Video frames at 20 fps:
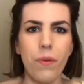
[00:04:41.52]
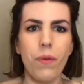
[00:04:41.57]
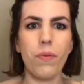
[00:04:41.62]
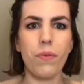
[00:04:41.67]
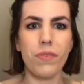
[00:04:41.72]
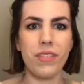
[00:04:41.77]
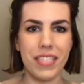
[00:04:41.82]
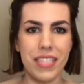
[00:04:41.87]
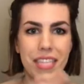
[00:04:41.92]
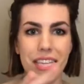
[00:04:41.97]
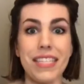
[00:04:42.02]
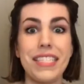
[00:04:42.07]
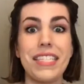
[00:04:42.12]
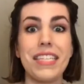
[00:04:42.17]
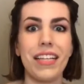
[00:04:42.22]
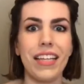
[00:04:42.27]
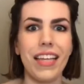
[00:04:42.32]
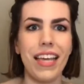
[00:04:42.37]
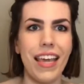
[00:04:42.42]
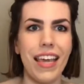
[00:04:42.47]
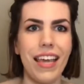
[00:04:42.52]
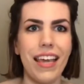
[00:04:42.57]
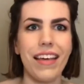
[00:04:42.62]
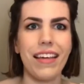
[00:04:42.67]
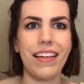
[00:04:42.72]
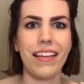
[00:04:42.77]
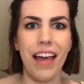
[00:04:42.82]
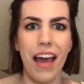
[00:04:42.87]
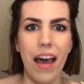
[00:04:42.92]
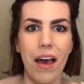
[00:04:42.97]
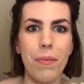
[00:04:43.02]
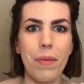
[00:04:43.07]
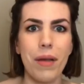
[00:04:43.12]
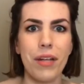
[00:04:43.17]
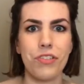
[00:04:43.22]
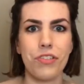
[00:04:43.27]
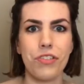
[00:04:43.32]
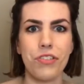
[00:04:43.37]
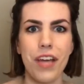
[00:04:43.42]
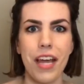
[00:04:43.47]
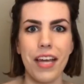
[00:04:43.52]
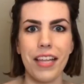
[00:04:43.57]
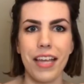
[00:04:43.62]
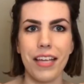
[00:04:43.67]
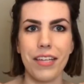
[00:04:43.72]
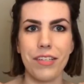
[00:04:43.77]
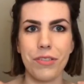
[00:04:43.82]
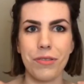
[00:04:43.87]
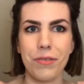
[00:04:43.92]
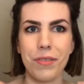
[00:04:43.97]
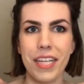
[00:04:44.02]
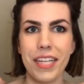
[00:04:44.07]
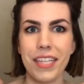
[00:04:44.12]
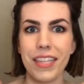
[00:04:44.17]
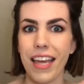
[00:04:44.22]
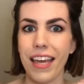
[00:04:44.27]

seasonally how much I like to read.